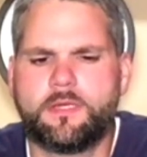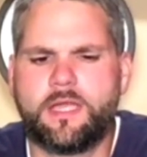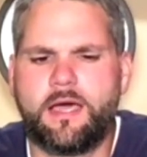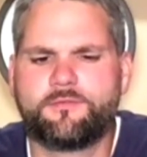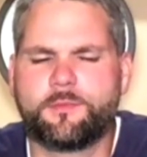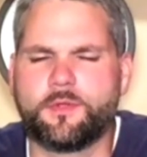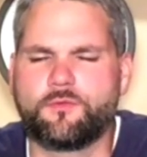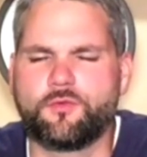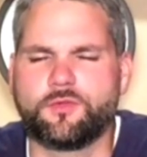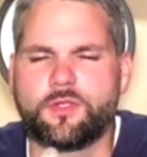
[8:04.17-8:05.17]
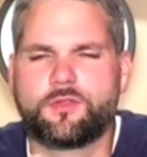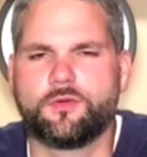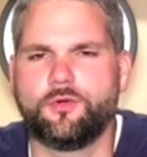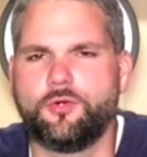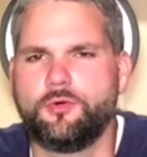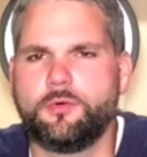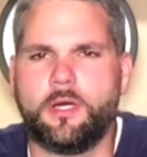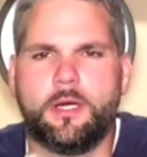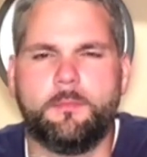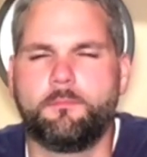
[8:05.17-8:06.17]
not from a traditional
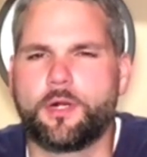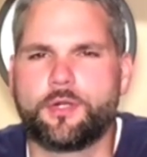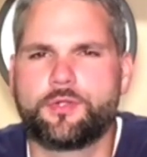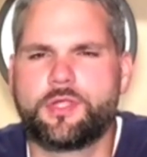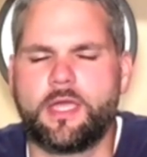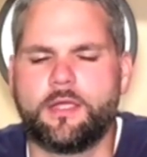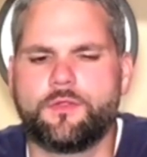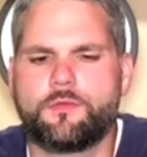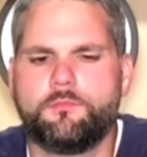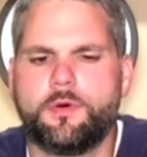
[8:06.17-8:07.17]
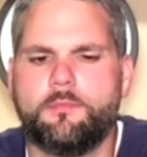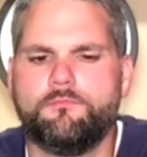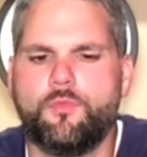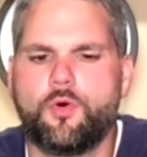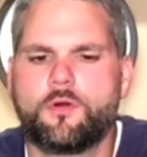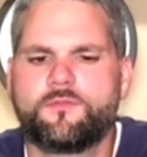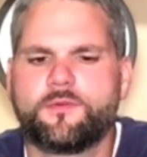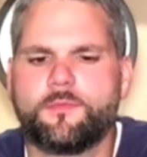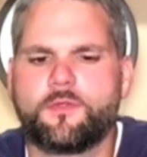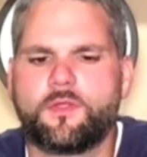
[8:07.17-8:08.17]
burn change, but more
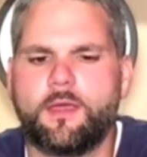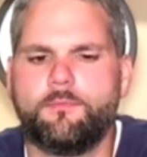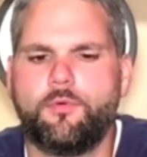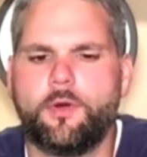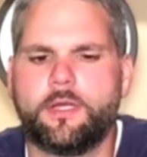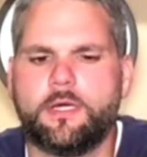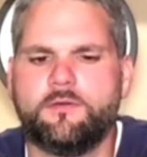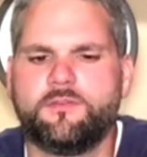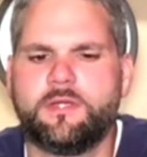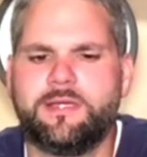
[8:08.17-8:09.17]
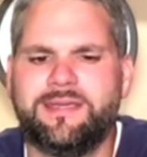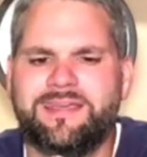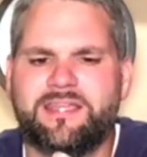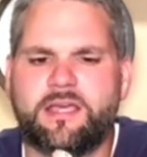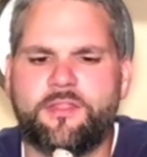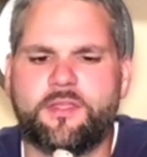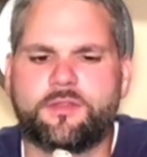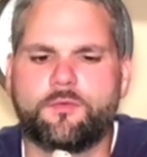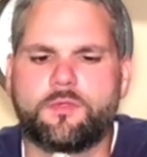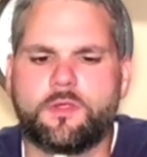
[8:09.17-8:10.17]
from the standpoint of, I think
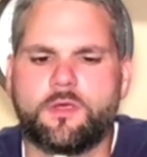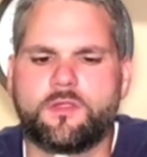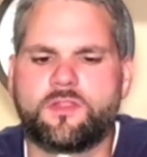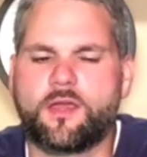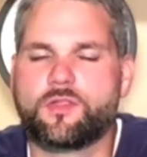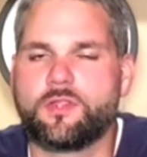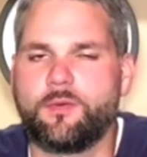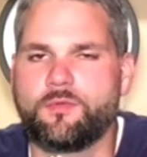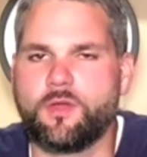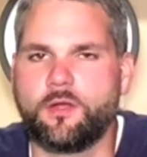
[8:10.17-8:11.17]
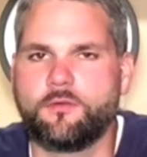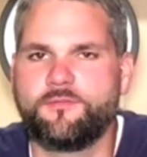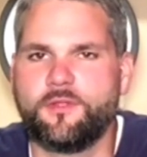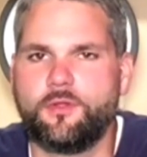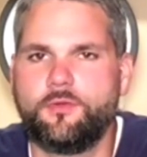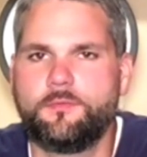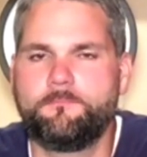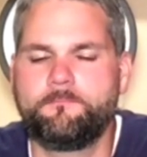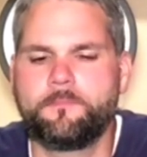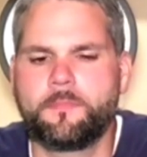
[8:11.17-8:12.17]
there was a section that was underfilled
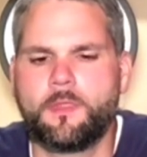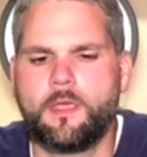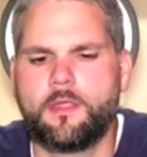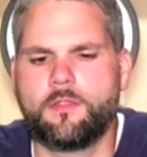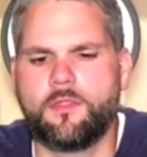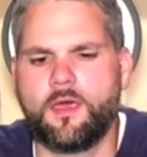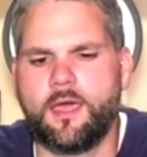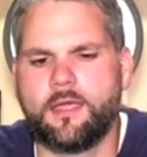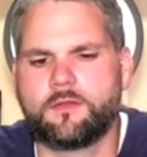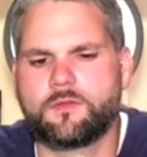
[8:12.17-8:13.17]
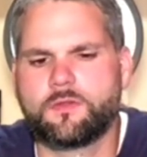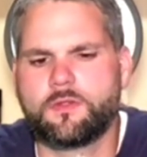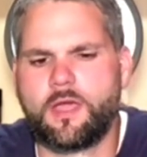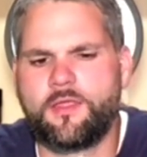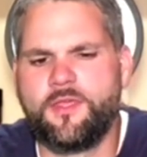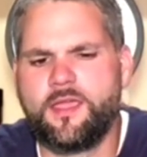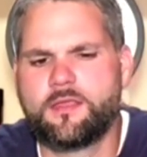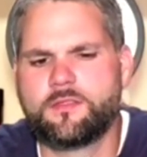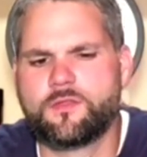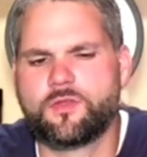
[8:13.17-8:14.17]
that I think
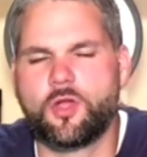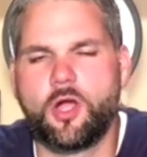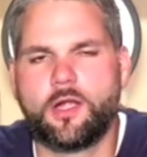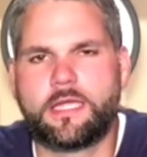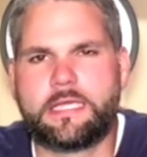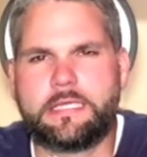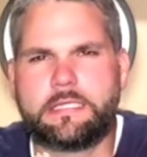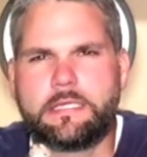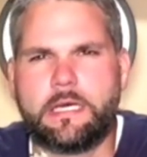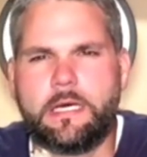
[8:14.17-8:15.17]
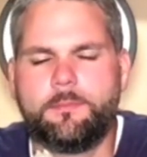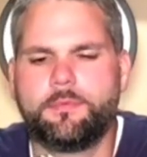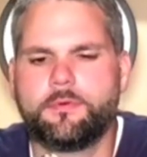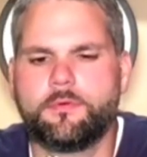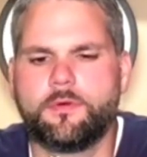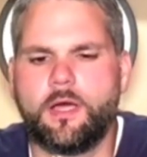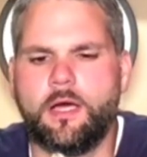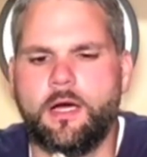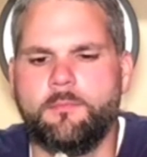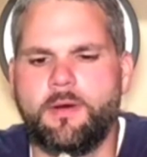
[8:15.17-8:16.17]
as the cigar heated up,
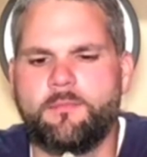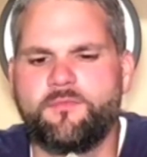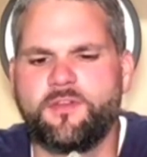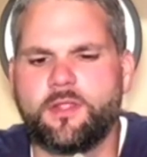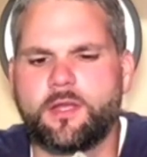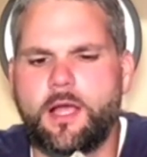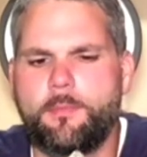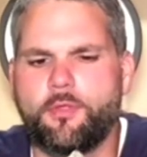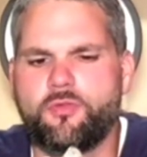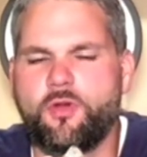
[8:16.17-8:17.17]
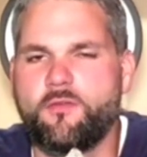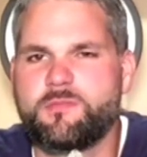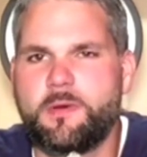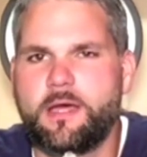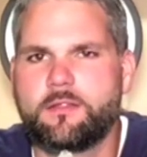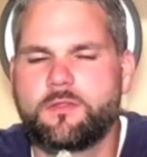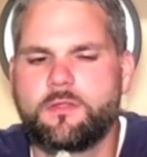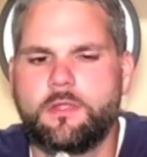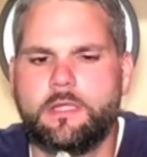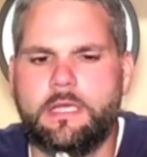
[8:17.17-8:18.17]
I'm feeling a couple of soft spots,
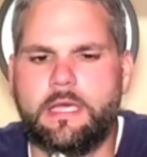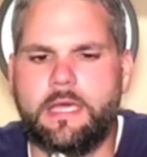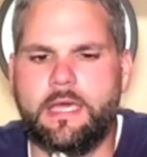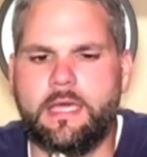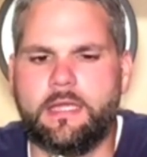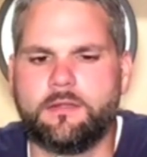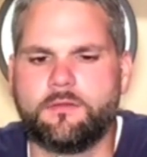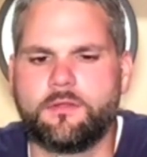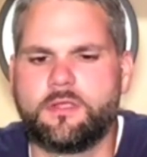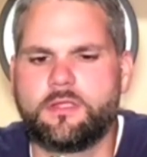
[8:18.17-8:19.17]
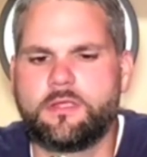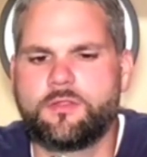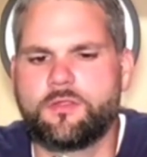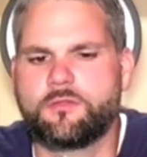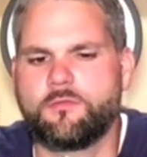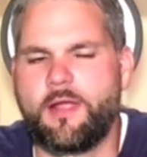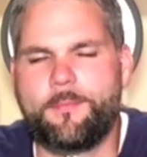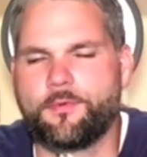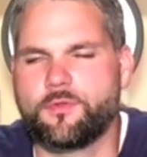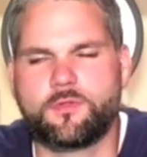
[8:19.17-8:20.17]
and the
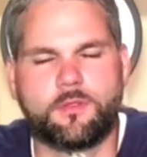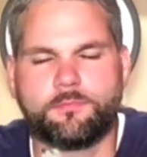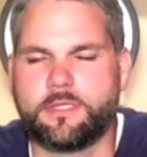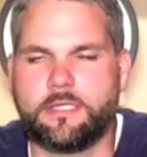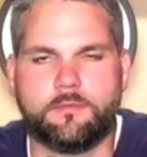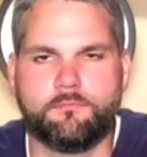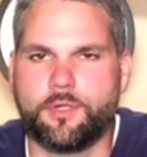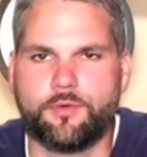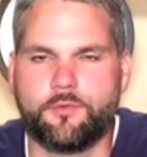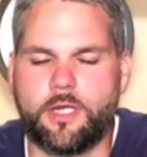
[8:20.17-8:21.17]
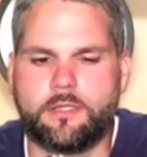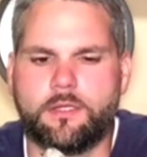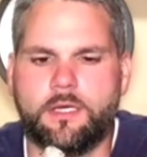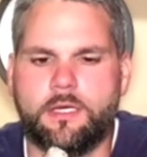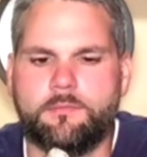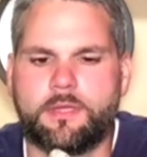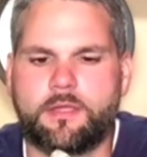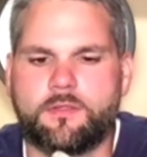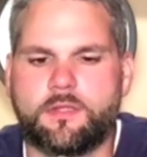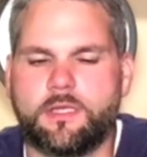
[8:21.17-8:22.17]
wrapper just simply didn't burn right
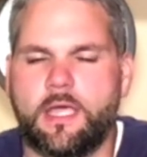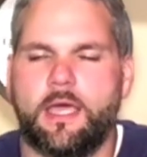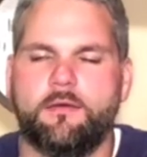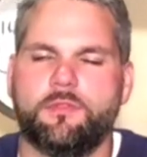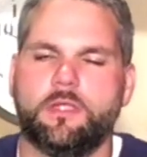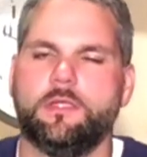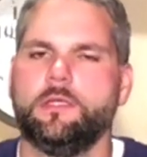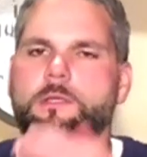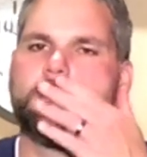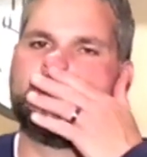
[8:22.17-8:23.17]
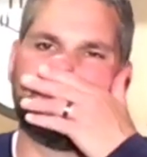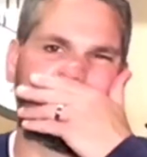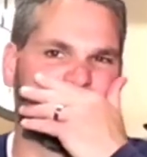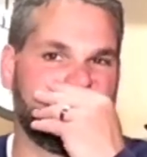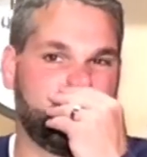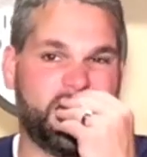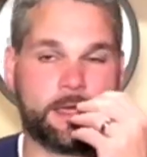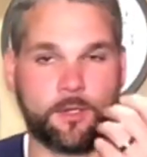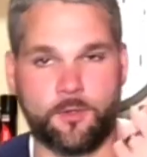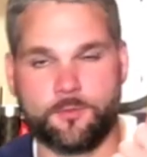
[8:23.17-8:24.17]
because it didn't have the amount of
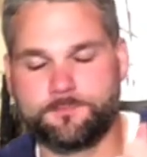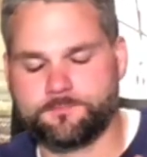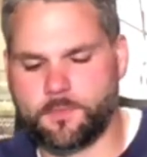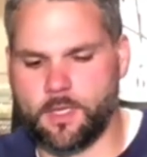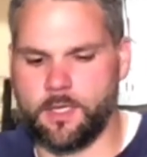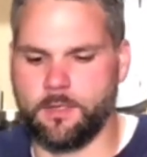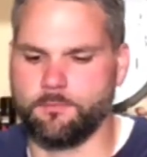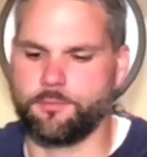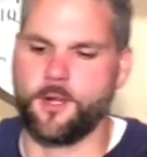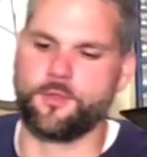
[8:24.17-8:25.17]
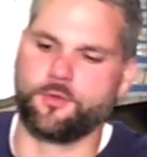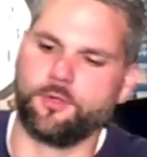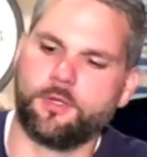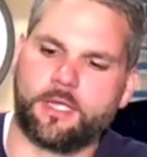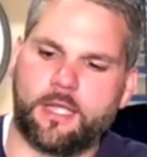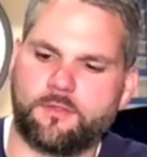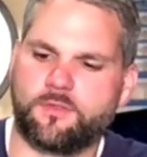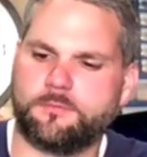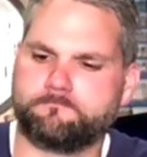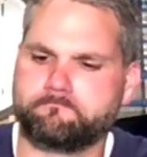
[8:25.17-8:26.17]
tobacco pressure against
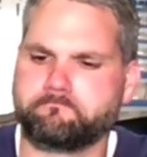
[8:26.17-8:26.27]
it.